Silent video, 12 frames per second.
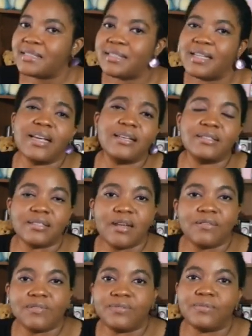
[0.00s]
like
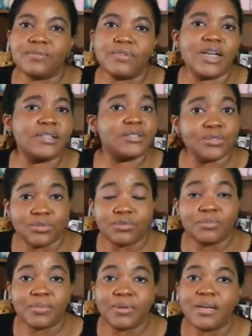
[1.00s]
soft food and soup.